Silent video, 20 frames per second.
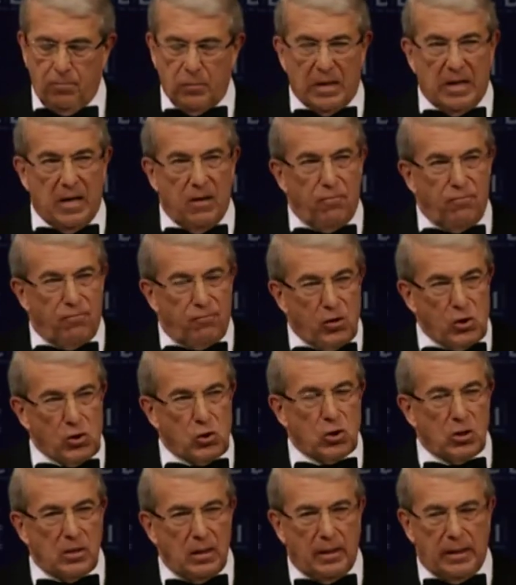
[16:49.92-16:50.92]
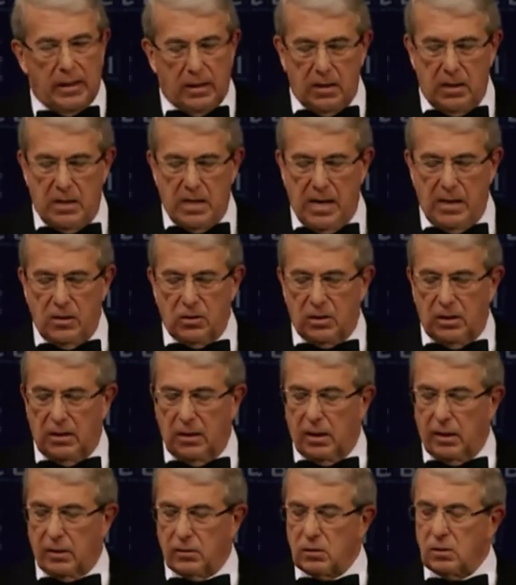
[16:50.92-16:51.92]
efficiently connecting
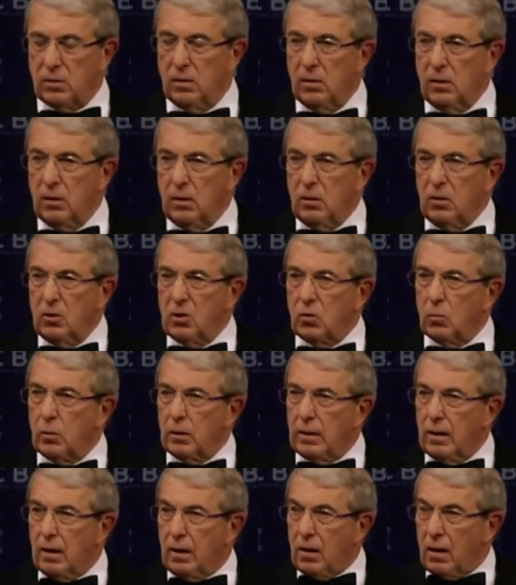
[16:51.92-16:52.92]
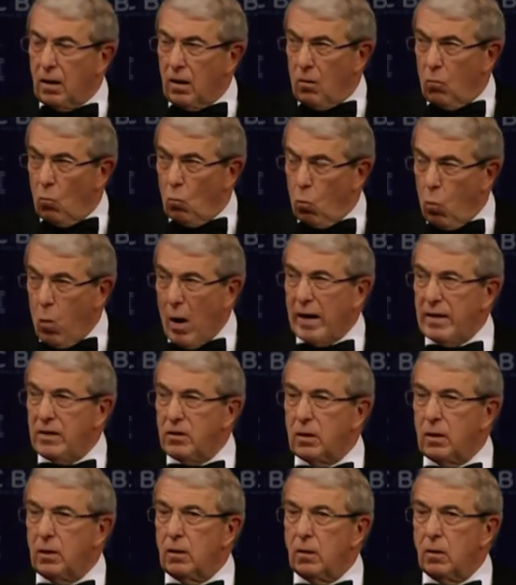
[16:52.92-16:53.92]
us to a
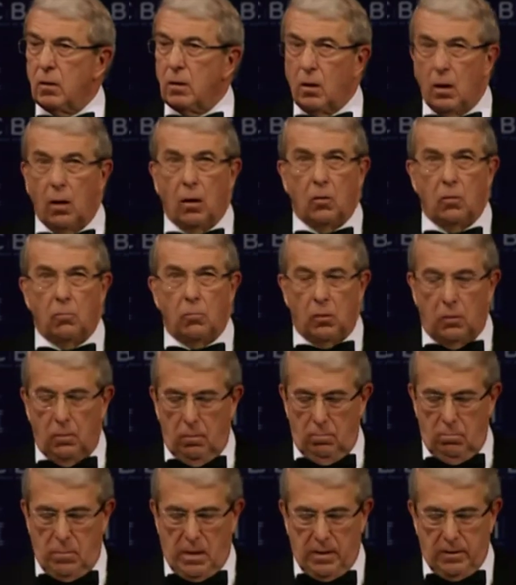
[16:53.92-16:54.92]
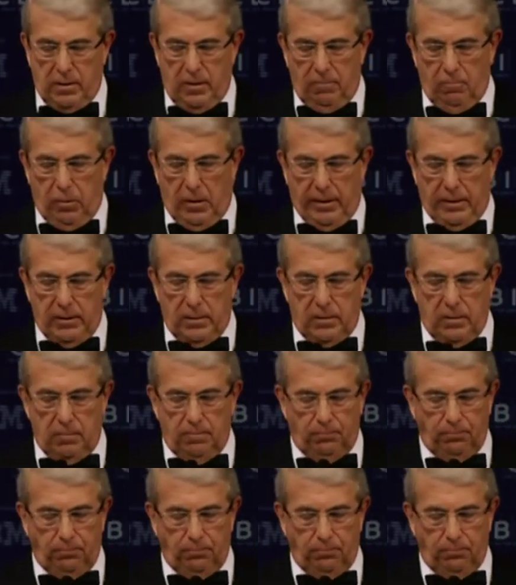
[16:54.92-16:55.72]
wider global marketplace.